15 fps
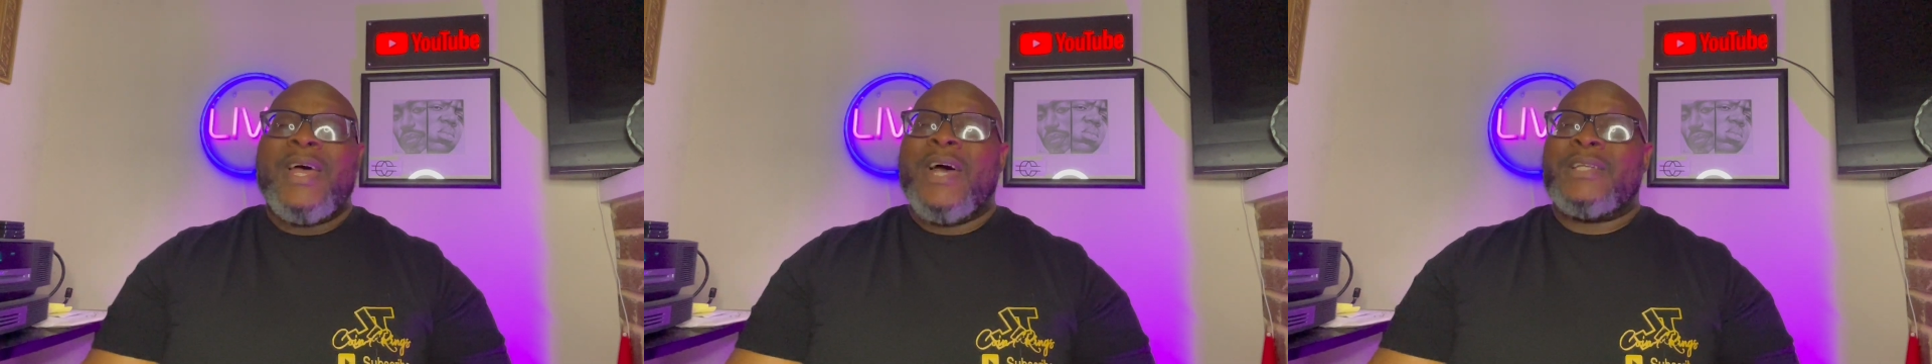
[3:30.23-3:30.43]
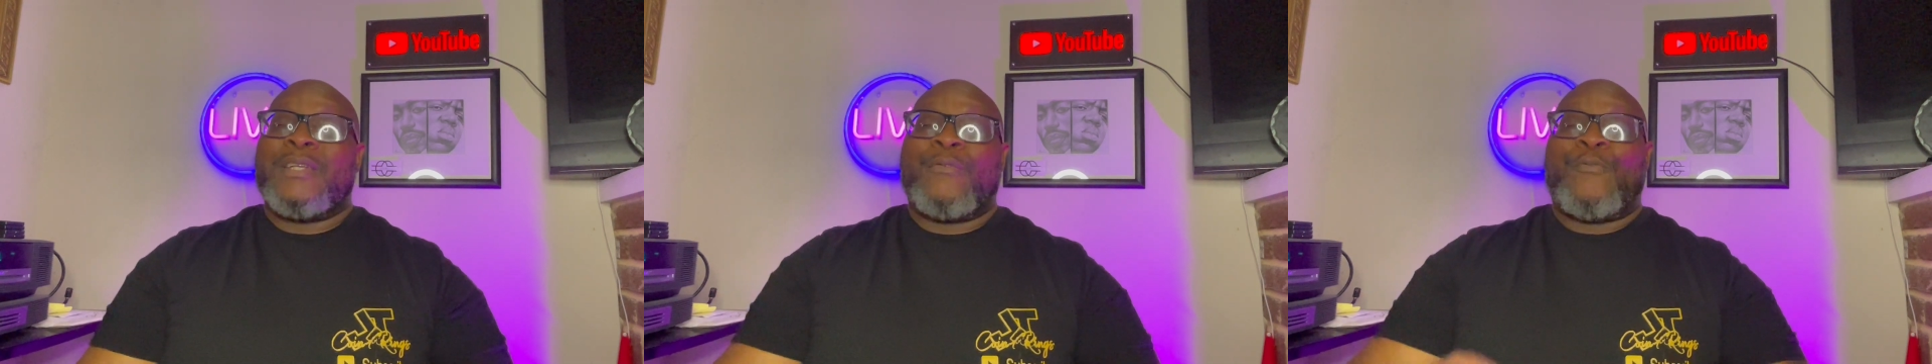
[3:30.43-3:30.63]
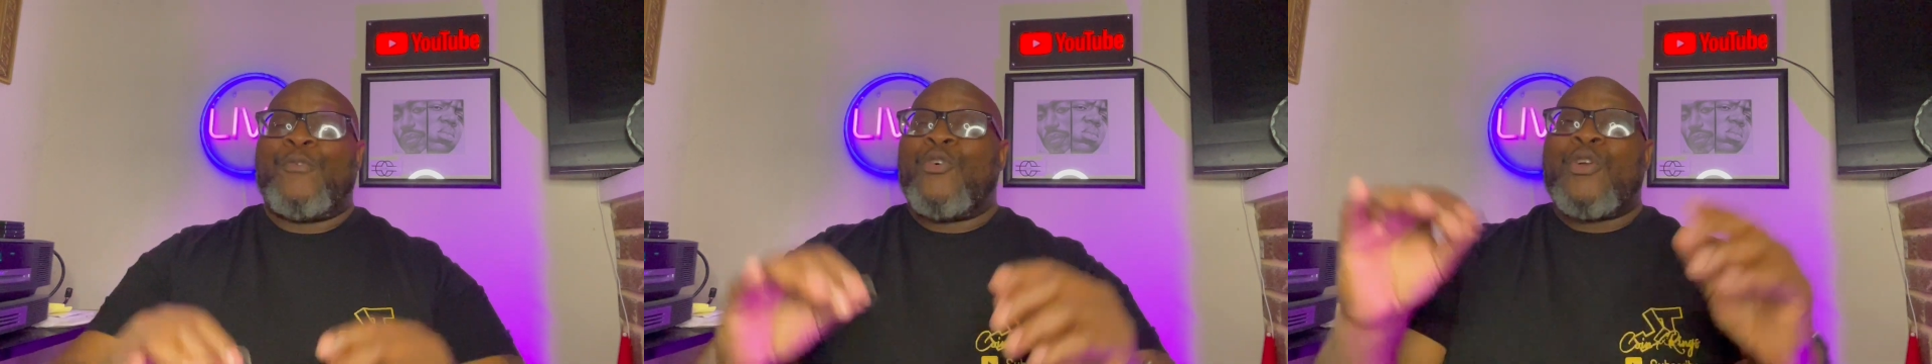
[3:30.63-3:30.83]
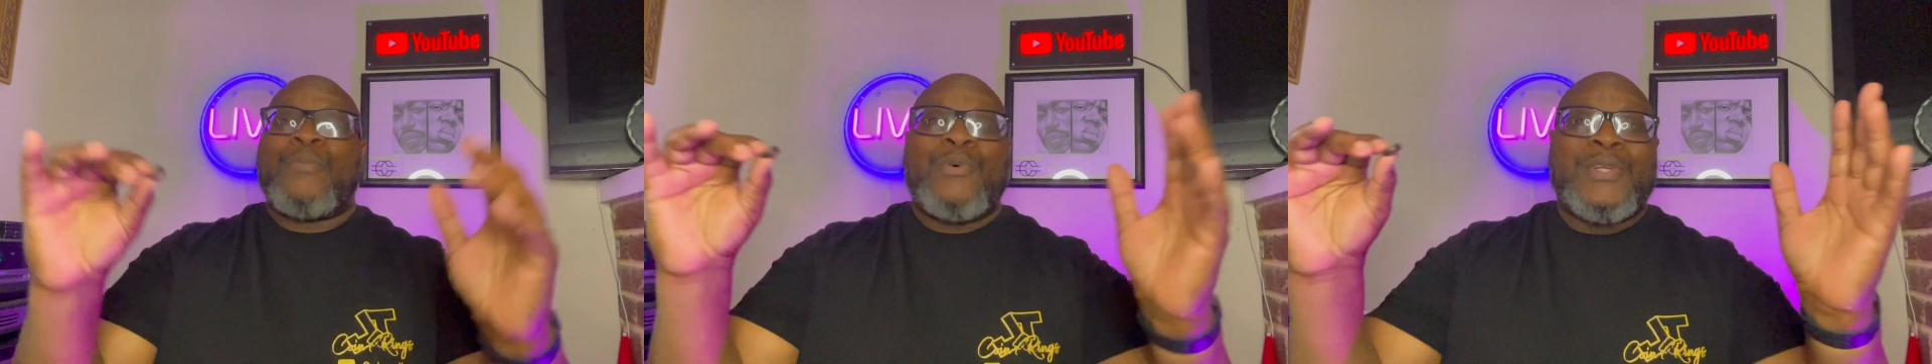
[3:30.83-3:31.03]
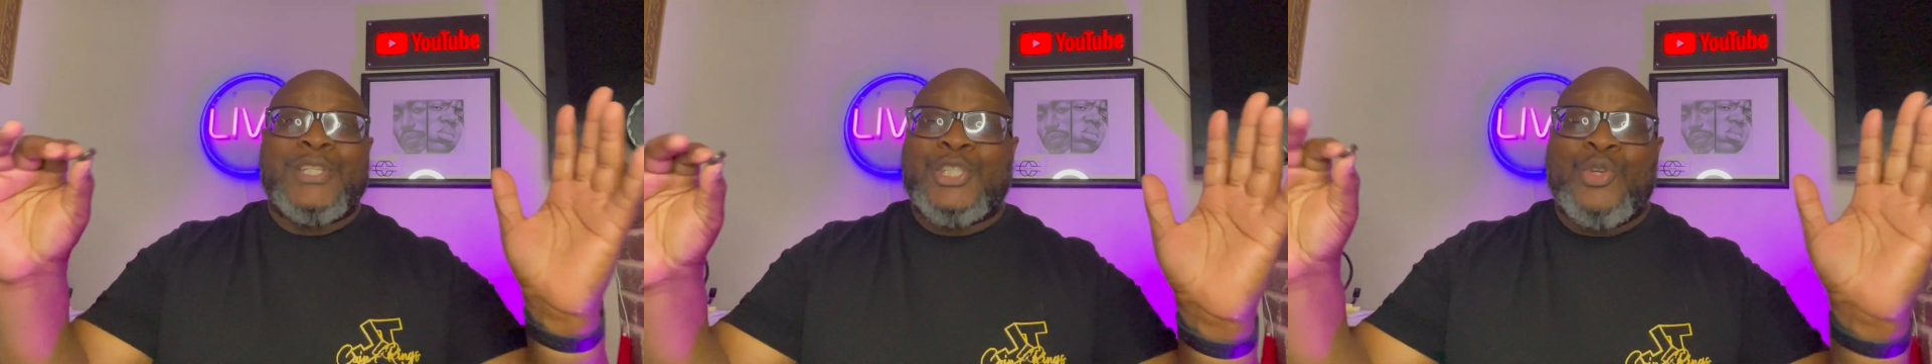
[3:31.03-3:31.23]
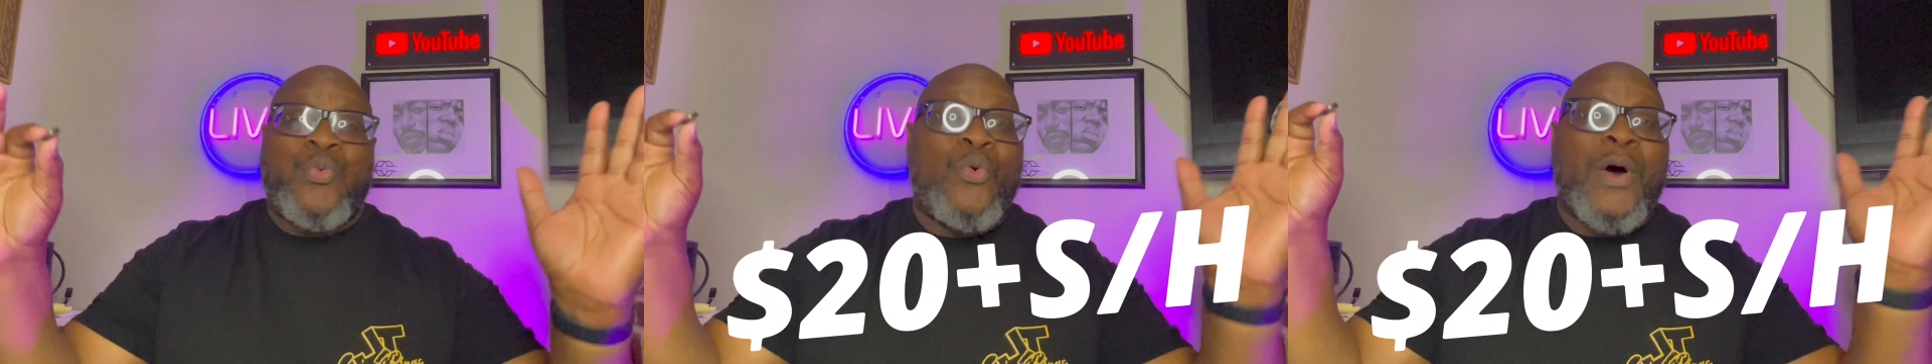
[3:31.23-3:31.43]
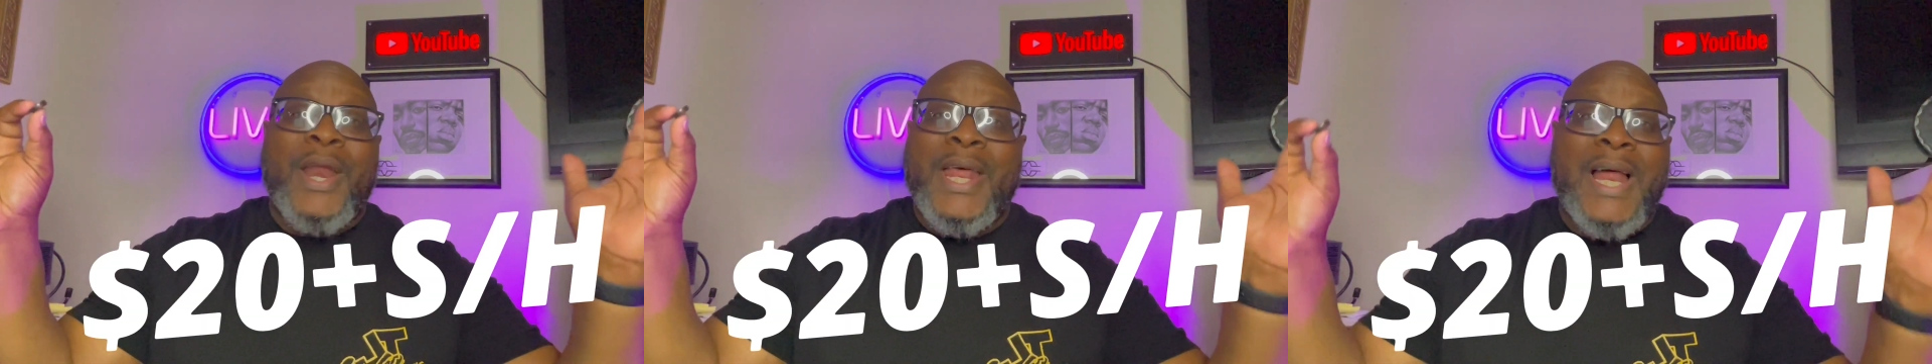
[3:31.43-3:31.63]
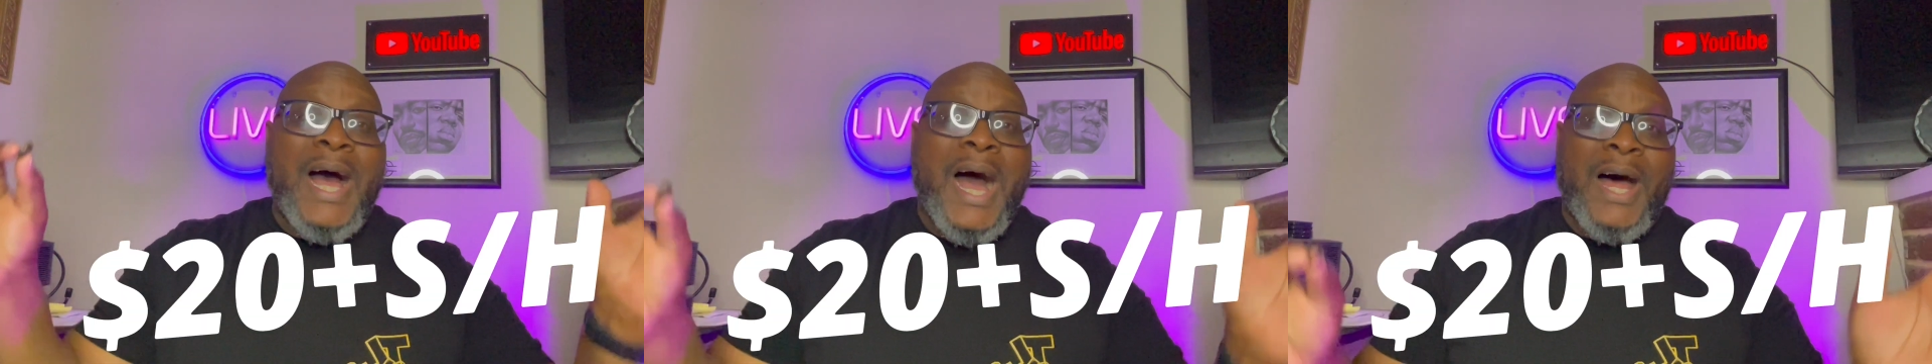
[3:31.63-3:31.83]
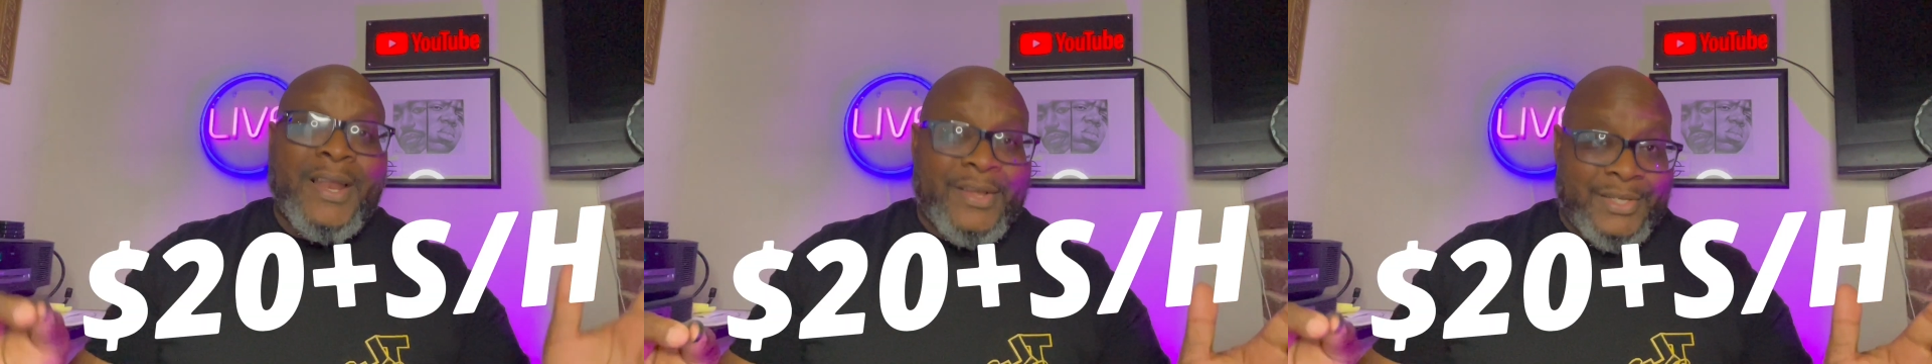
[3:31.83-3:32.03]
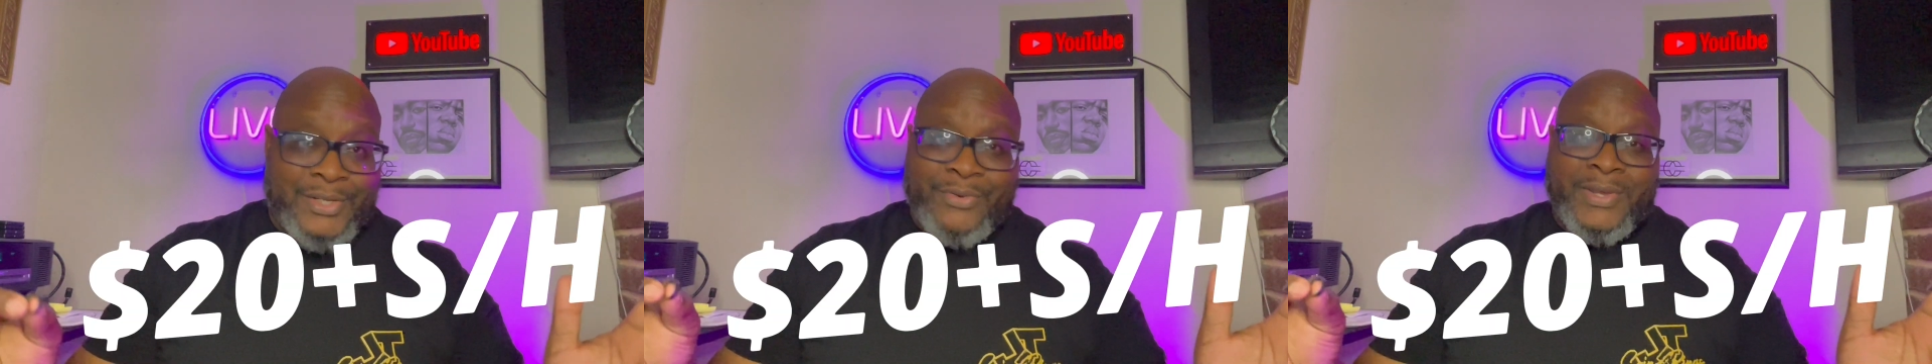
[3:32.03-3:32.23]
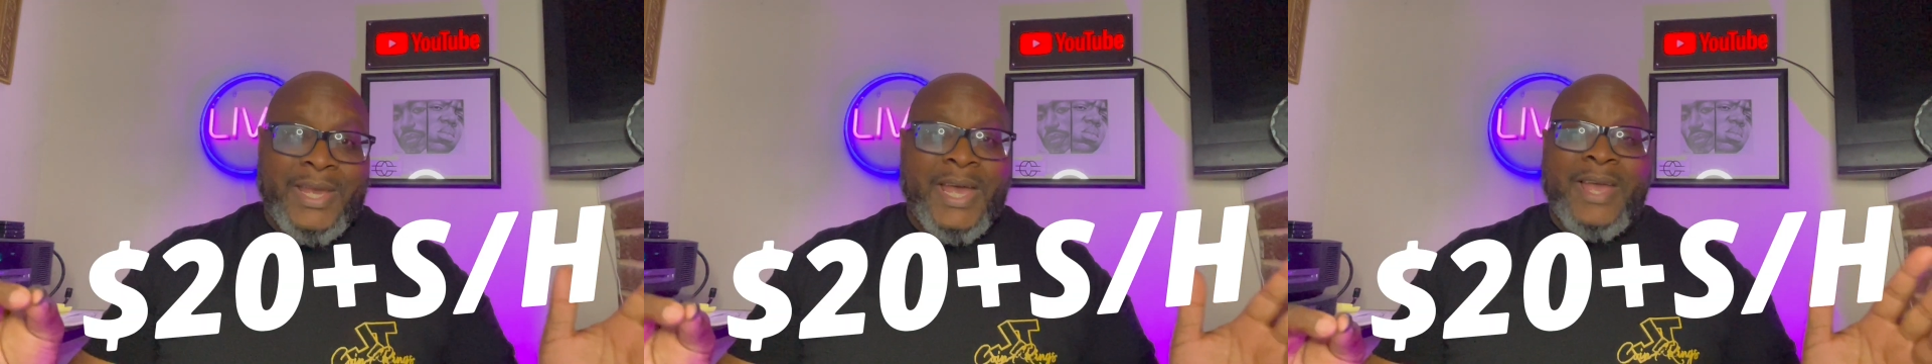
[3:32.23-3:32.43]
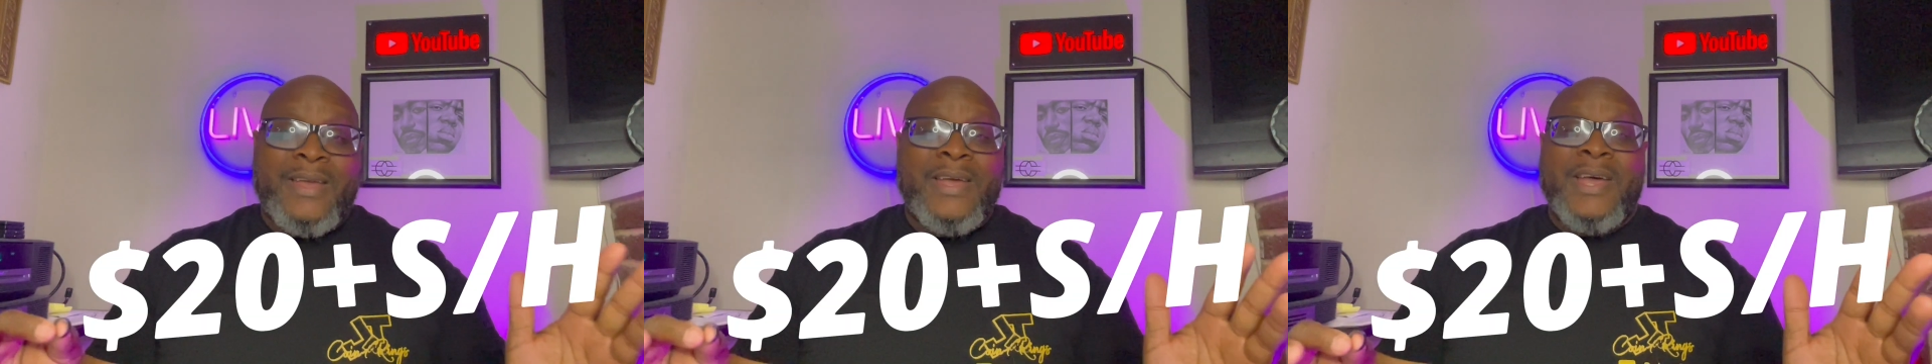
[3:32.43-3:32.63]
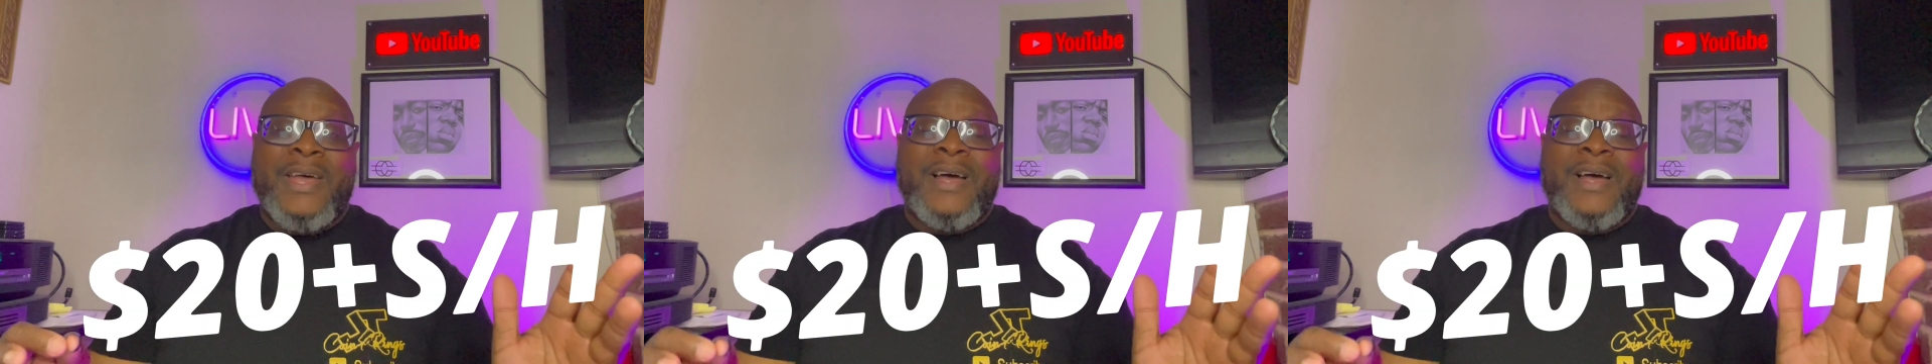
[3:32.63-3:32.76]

as affordable as $20, okay?